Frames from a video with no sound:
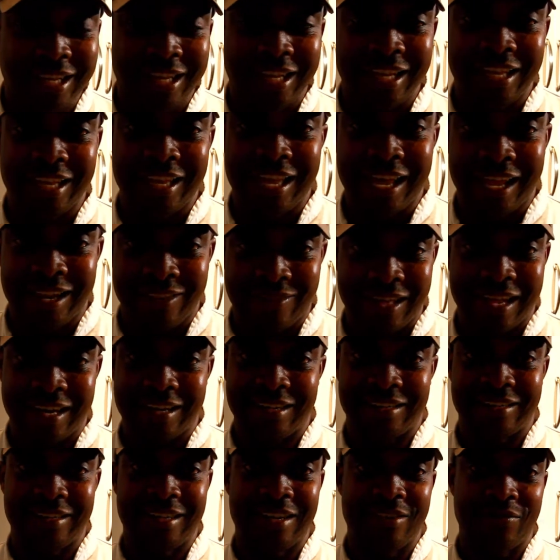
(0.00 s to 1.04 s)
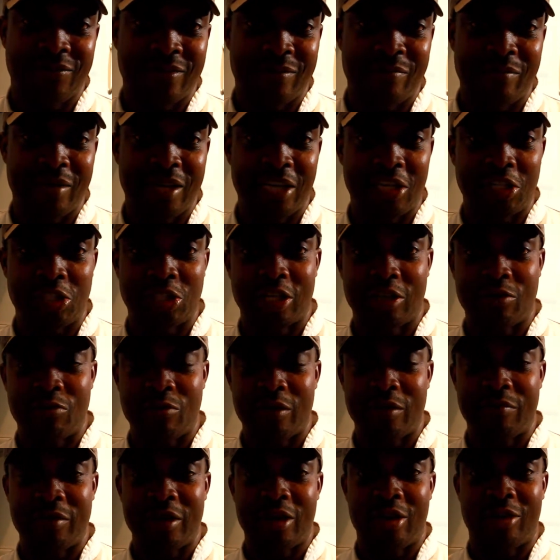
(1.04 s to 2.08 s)
and get that information
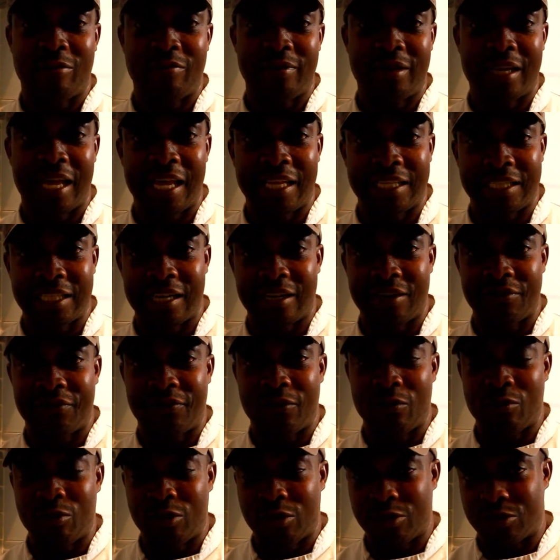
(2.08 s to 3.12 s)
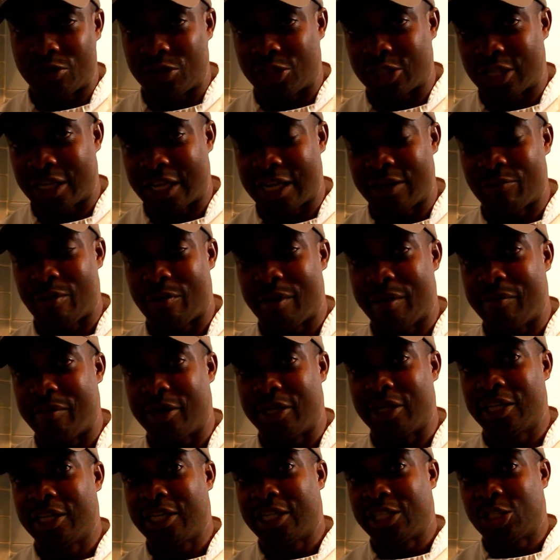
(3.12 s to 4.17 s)
will be updated on the food news channel
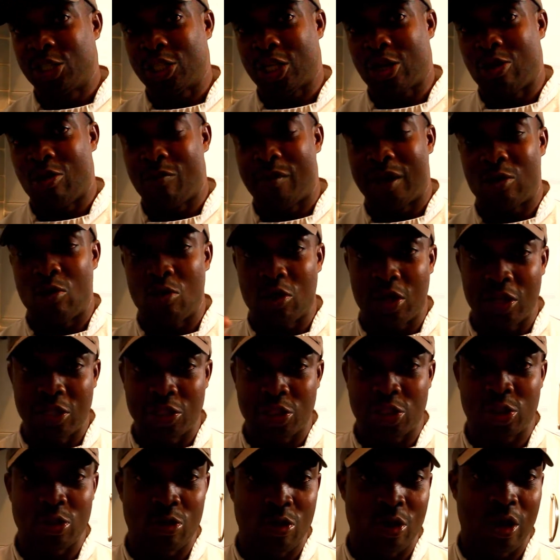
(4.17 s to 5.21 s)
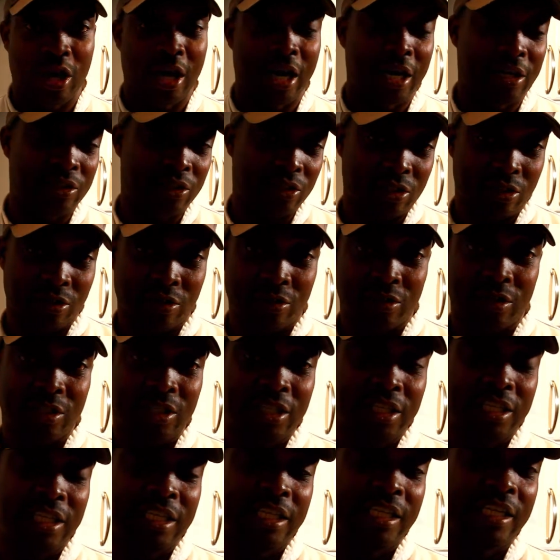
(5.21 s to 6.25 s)
remember check out my cooking show also
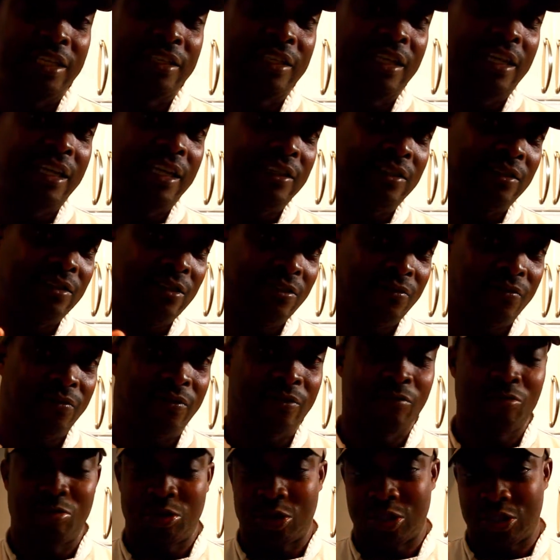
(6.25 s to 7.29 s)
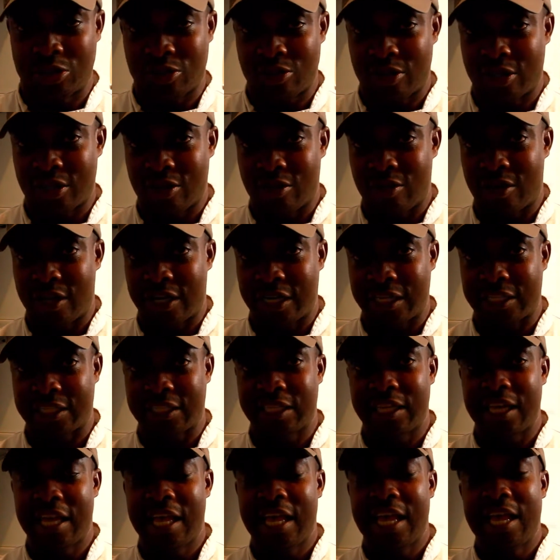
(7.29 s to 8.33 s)
there's a lot of stuff which is gonna go on it
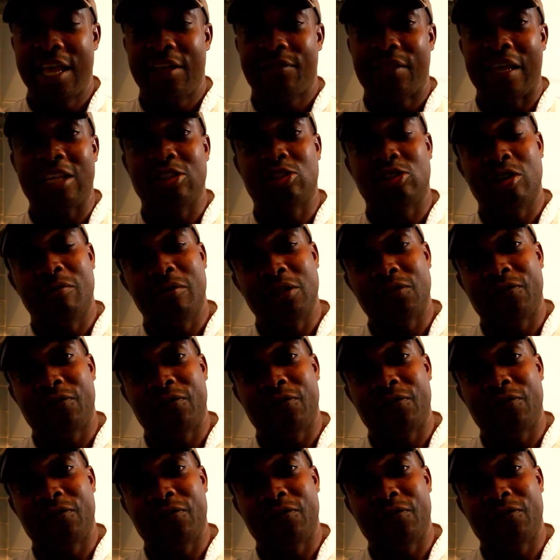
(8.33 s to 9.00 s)
thank you so much